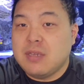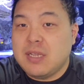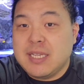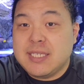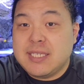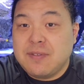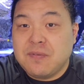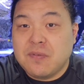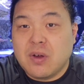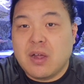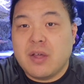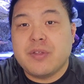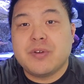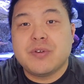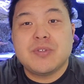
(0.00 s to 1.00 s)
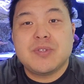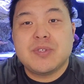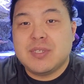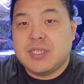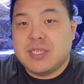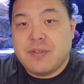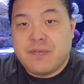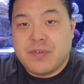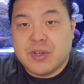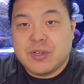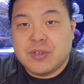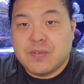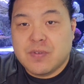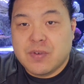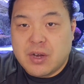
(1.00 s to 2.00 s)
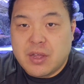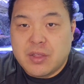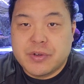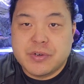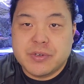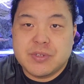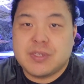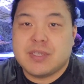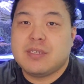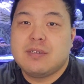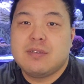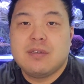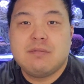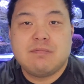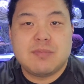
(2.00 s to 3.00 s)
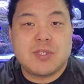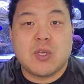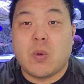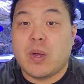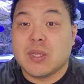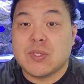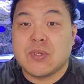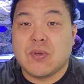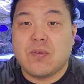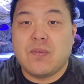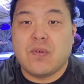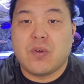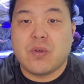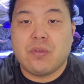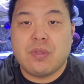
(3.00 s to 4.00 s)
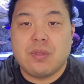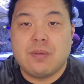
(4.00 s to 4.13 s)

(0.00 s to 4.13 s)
easy for others, difficult for others, so on and so forth.